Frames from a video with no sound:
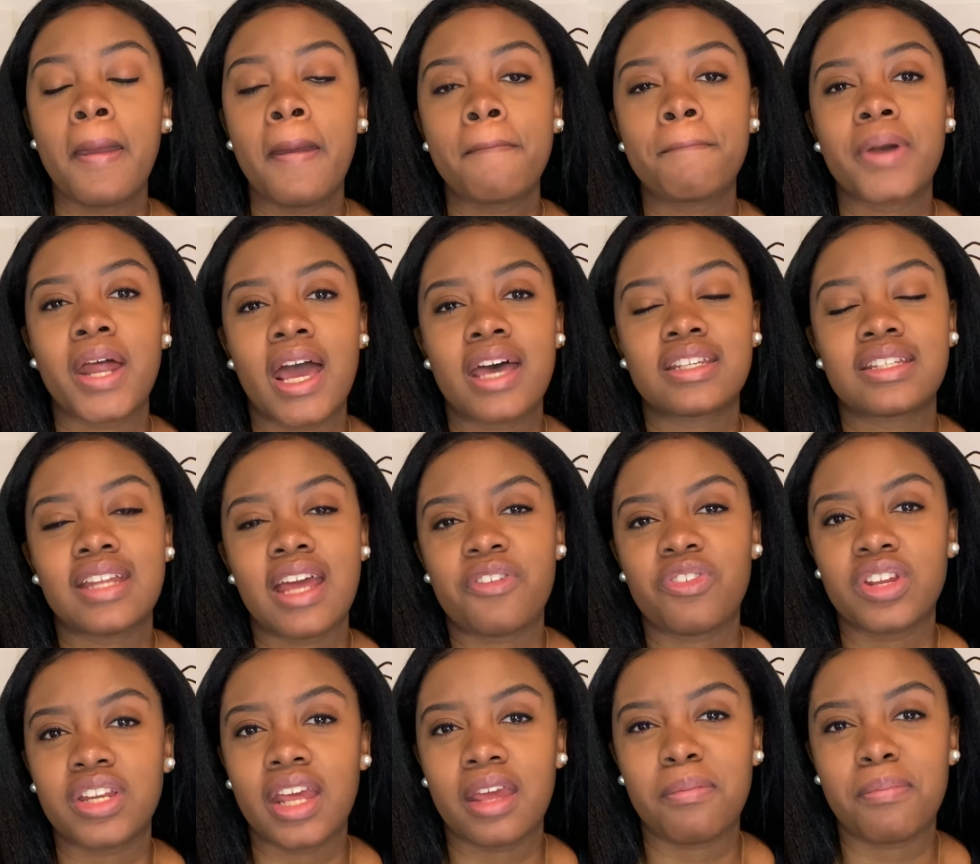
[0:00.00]
But as an
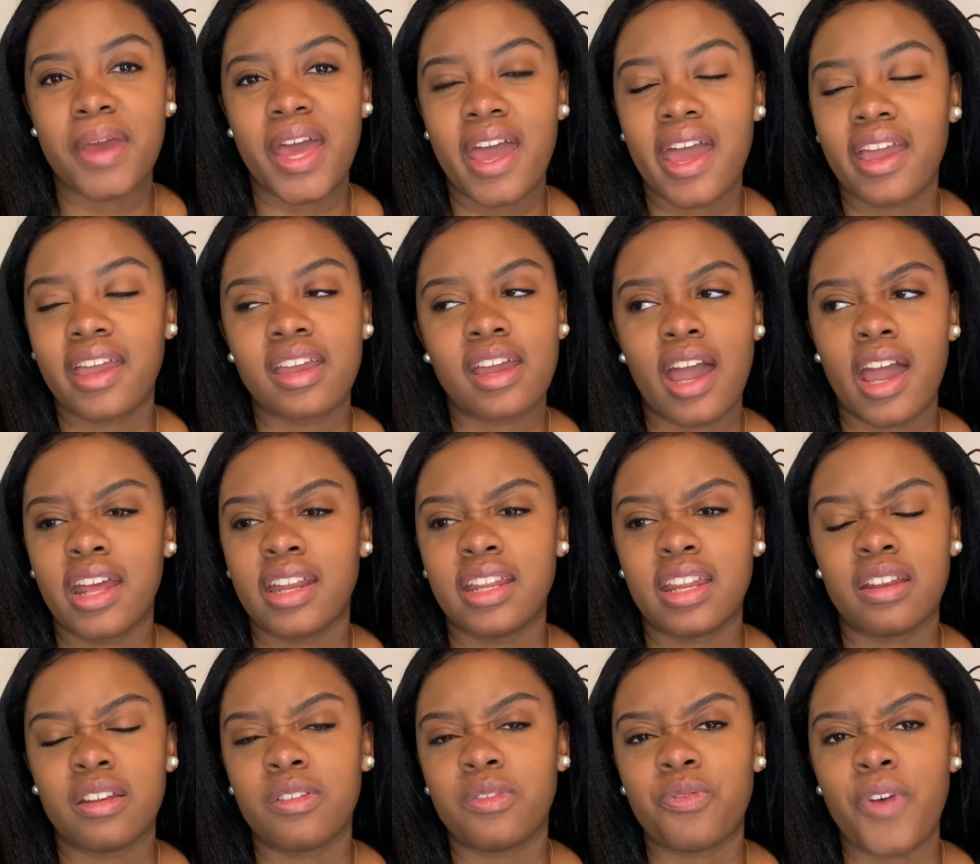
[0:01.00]
everyday bag, I
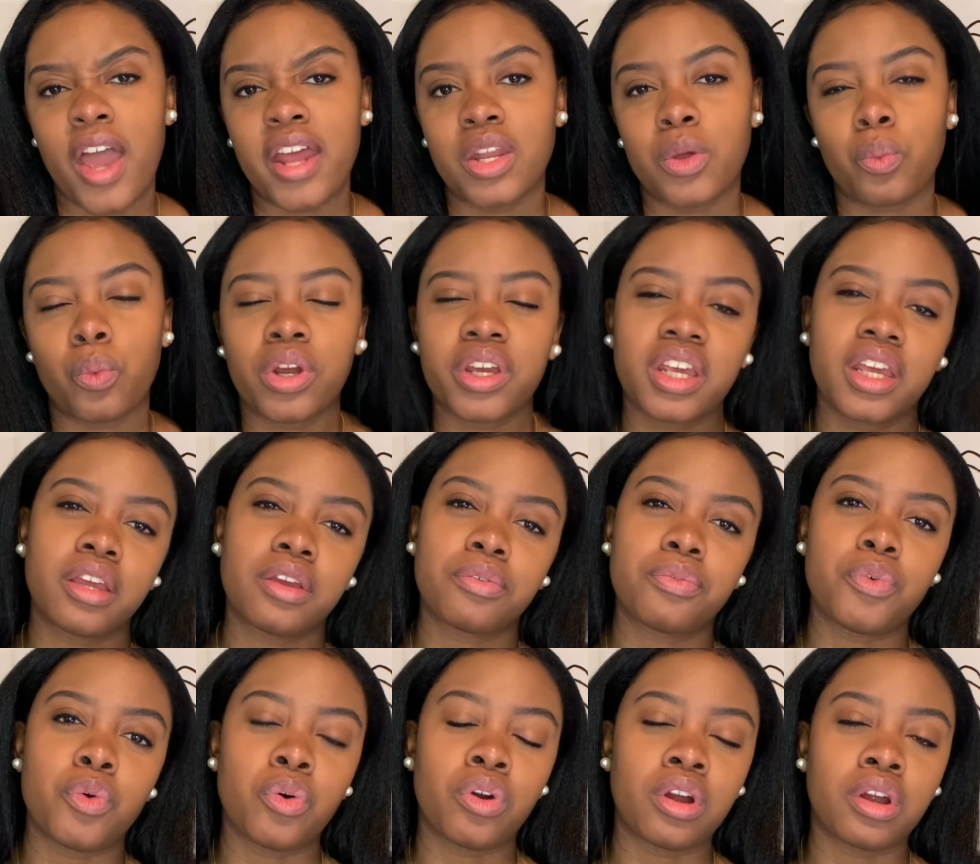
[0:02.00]
didn't find it working
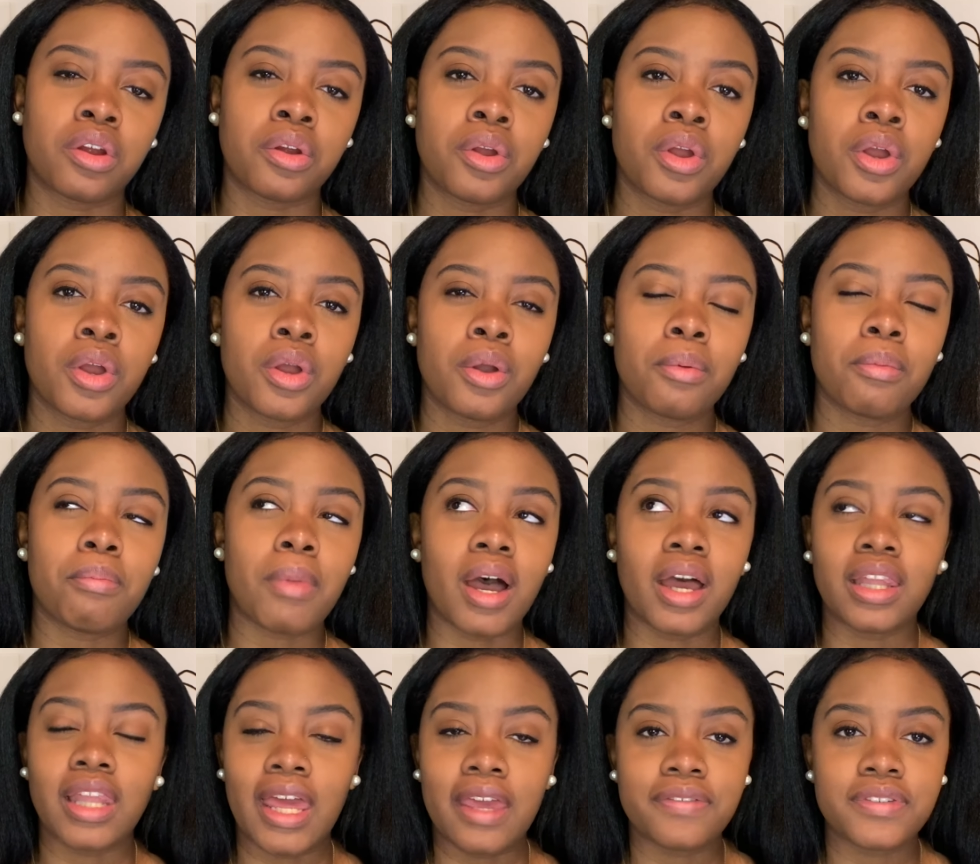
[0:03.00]
for my
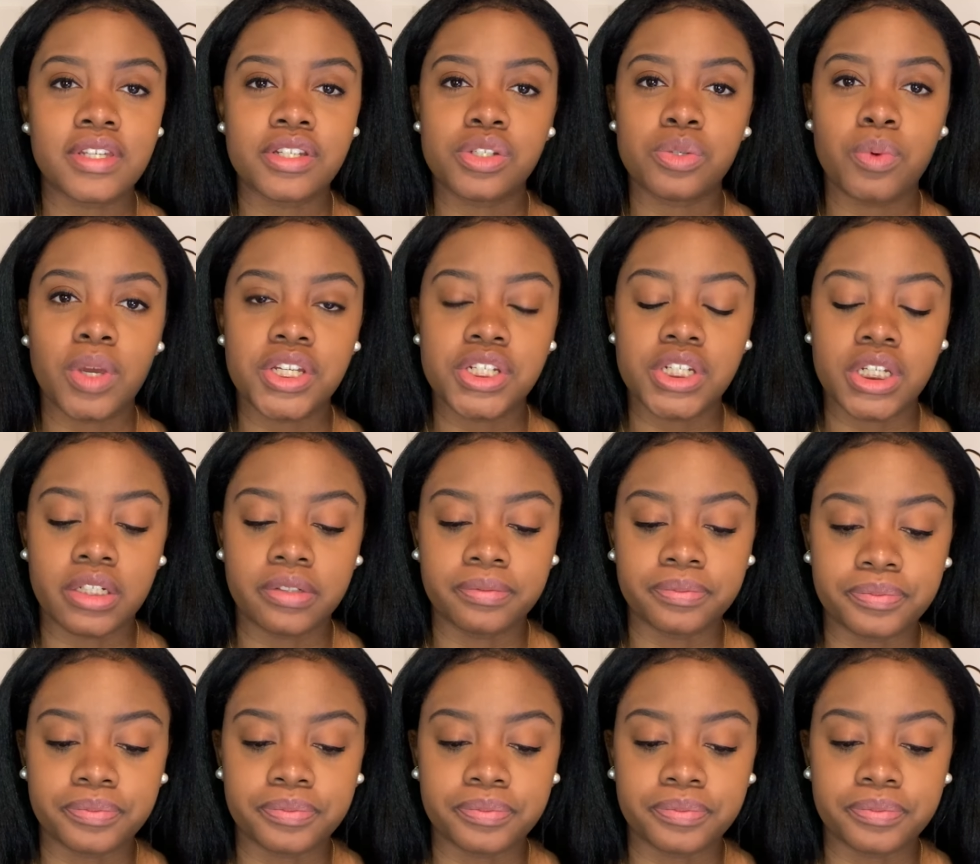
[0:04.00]
life situation.